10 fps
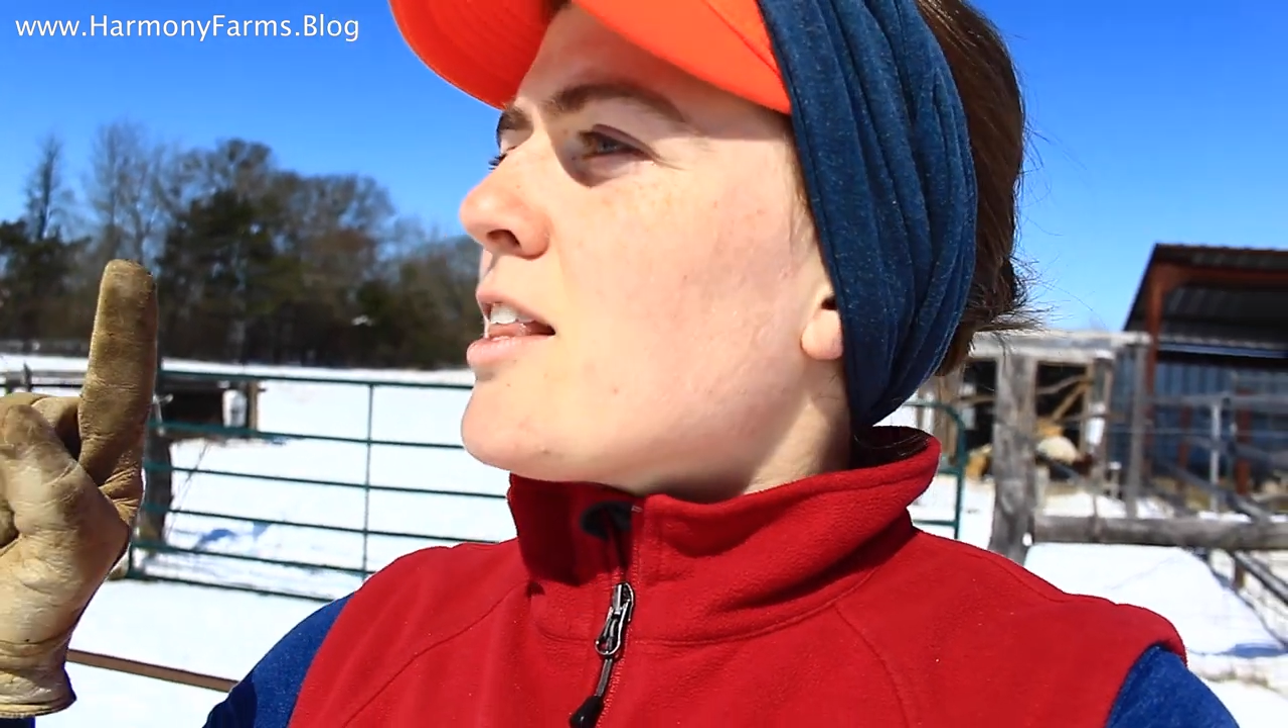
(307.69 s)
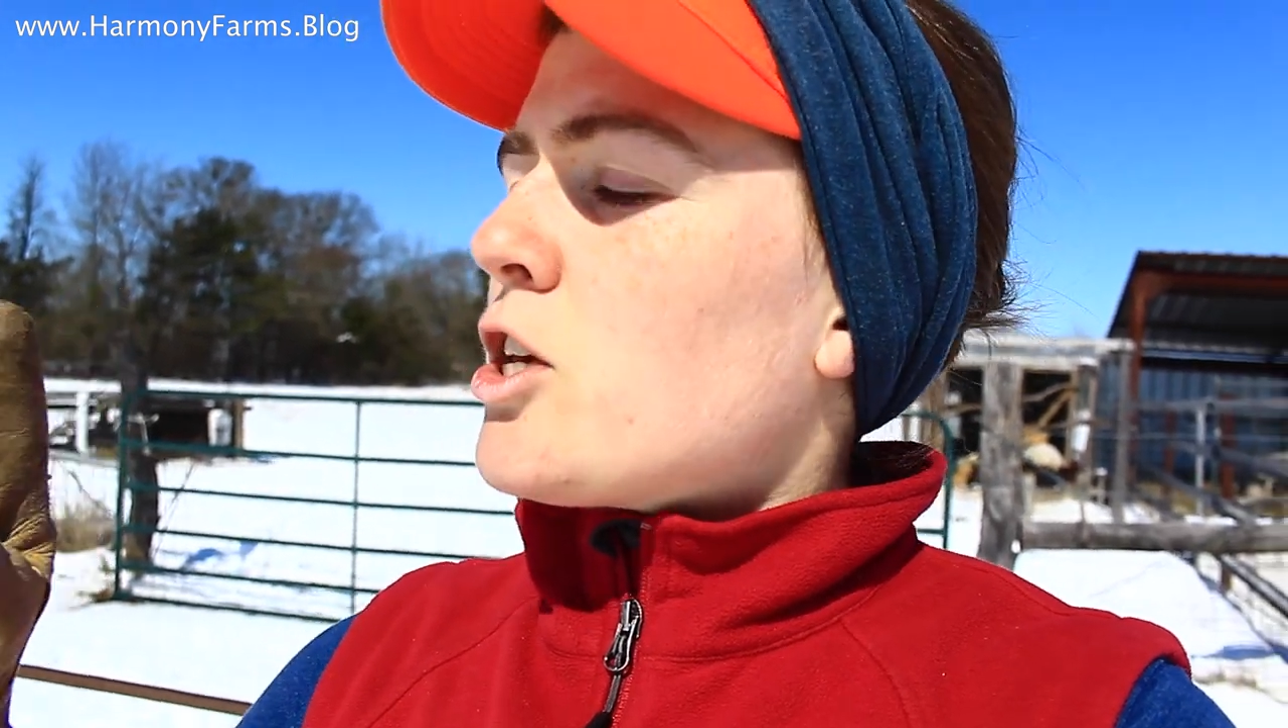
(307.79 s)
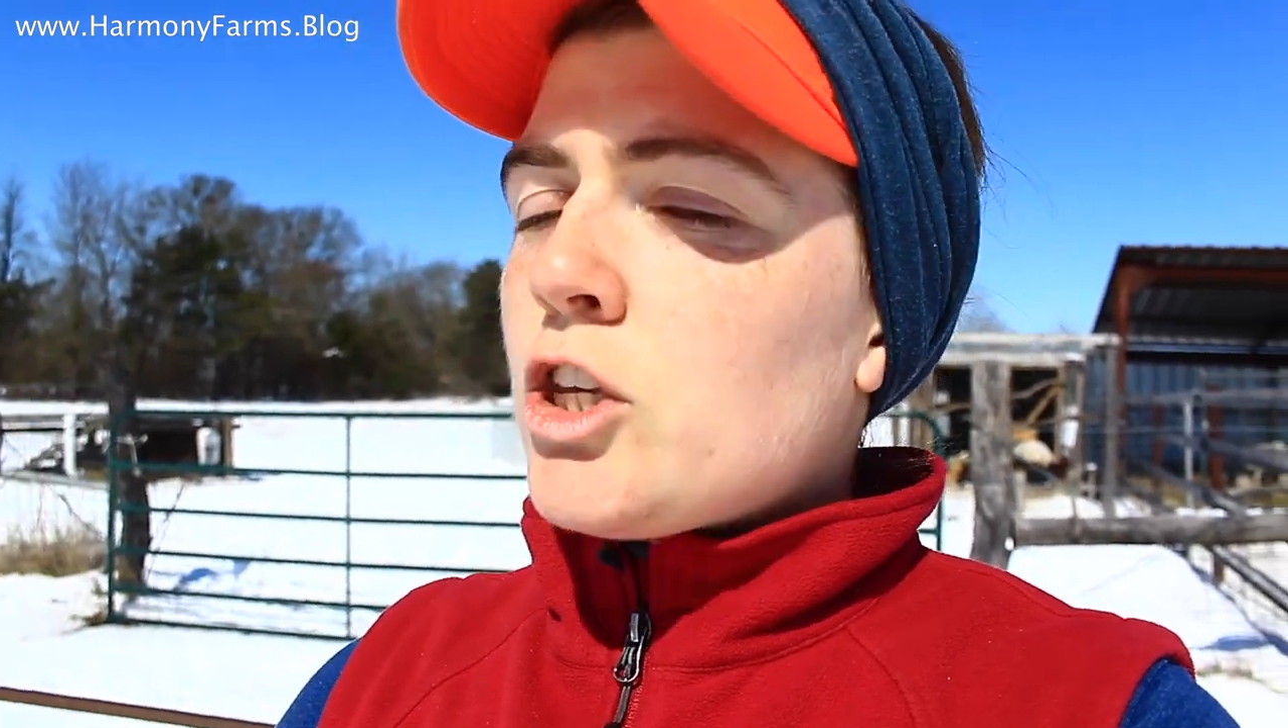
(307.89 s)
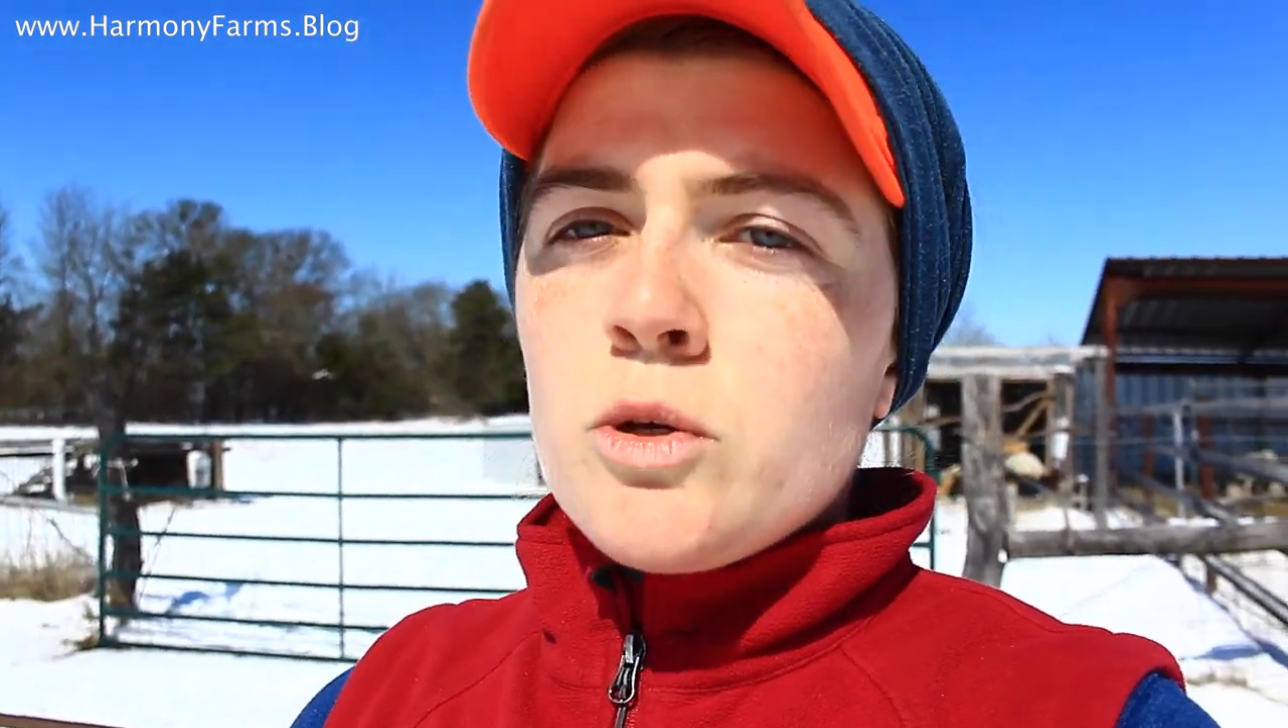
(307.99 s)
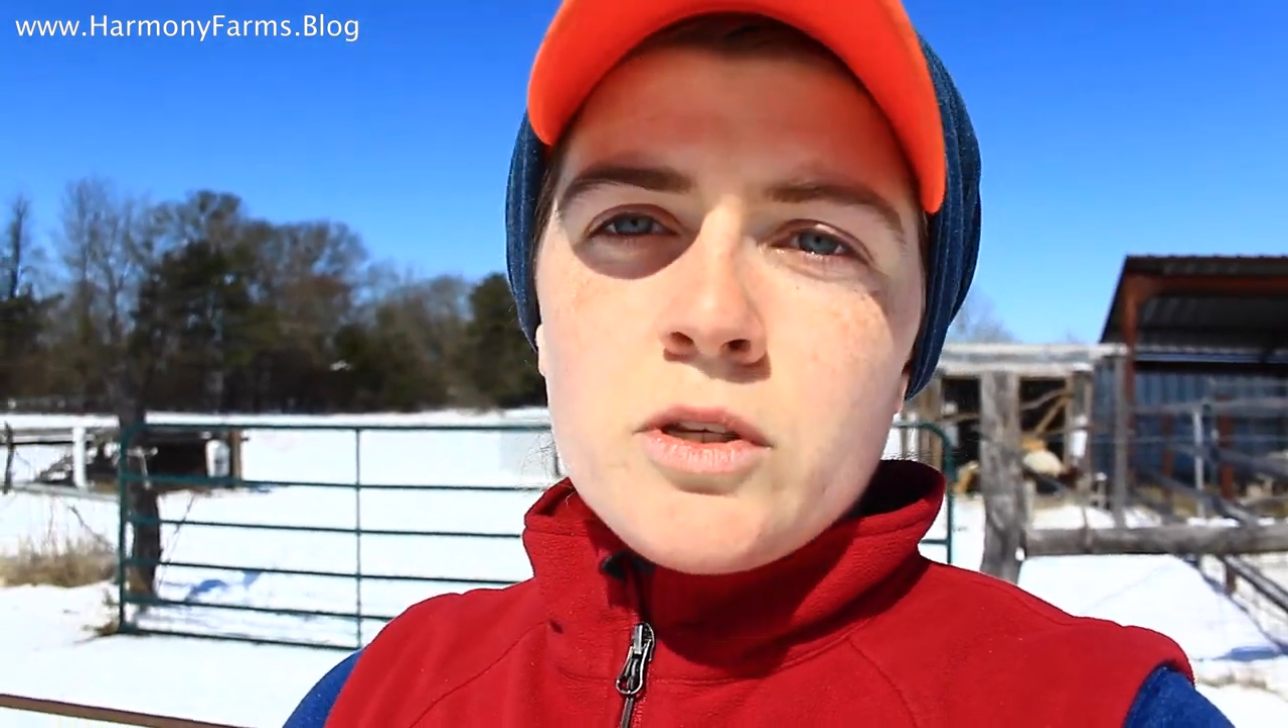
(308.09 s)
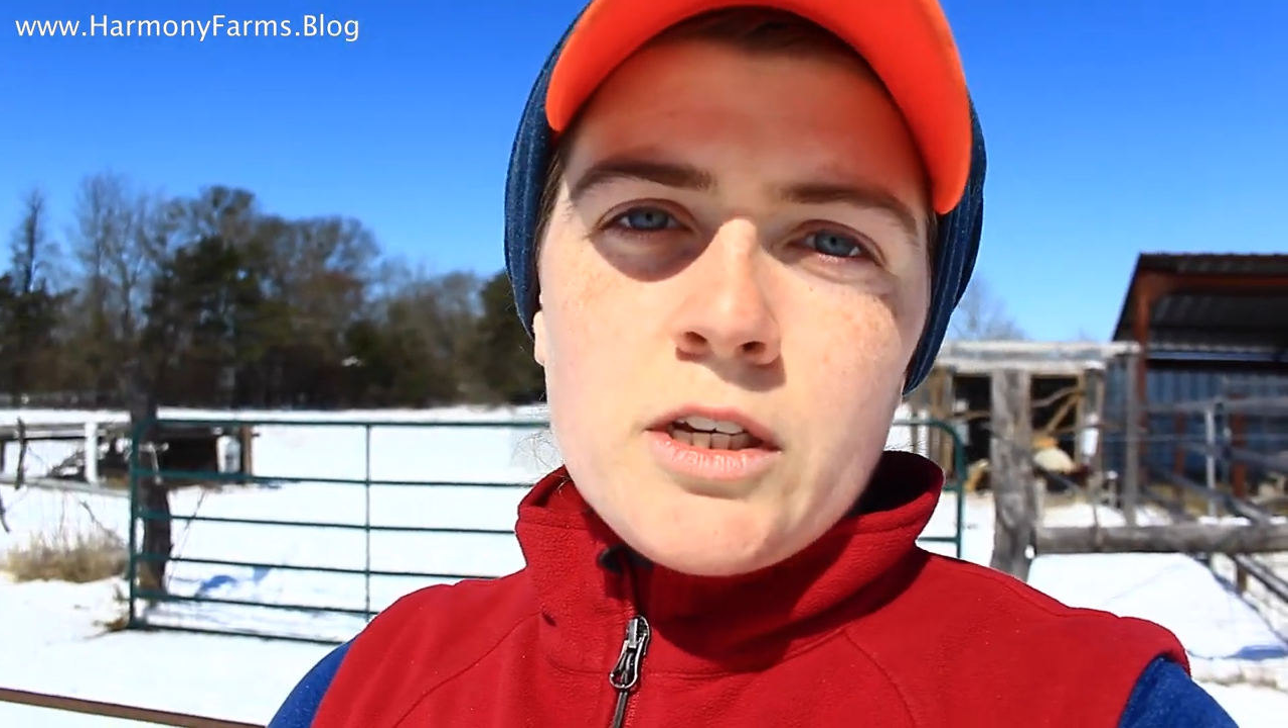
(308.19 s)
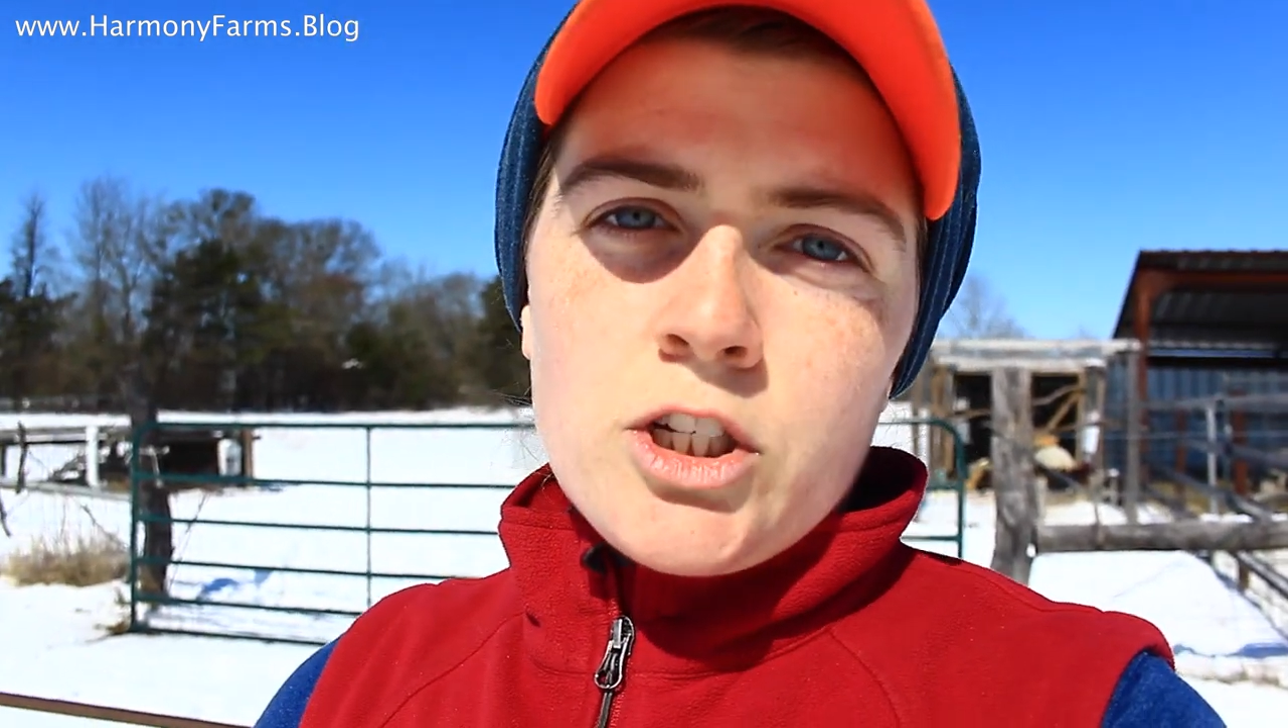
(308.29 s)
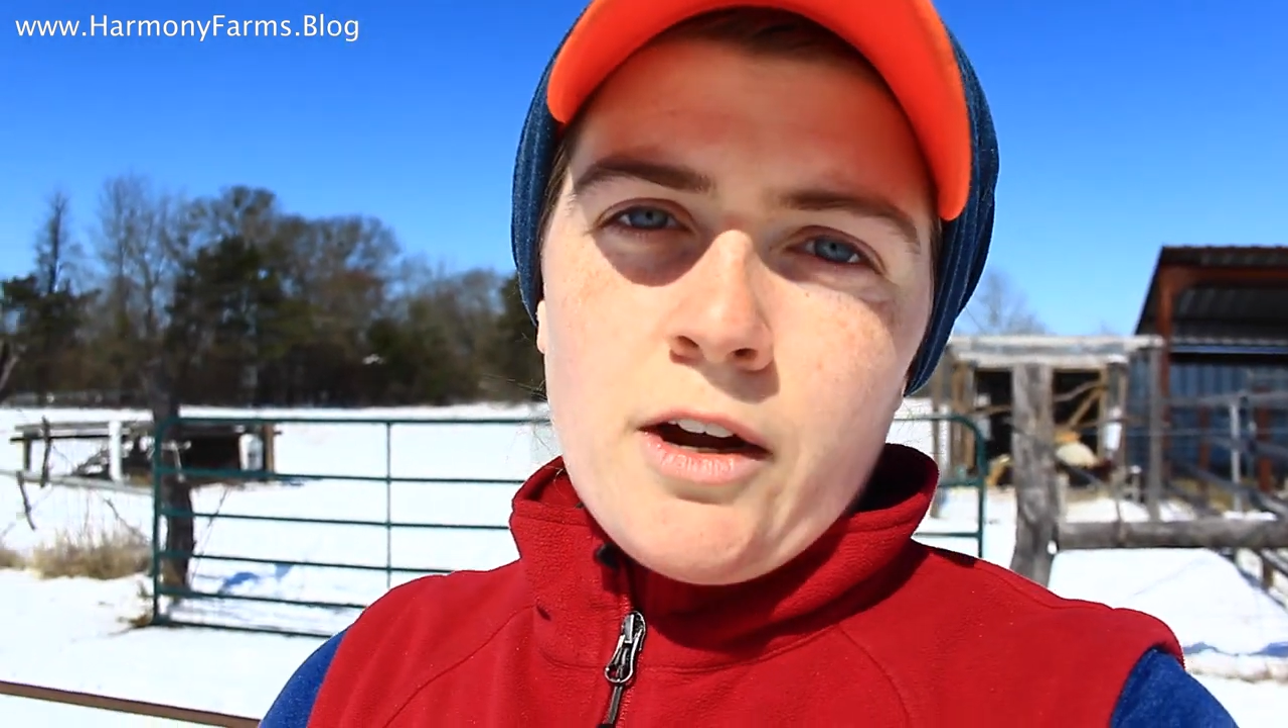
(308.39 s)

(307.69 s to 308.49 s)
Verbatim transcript: the usage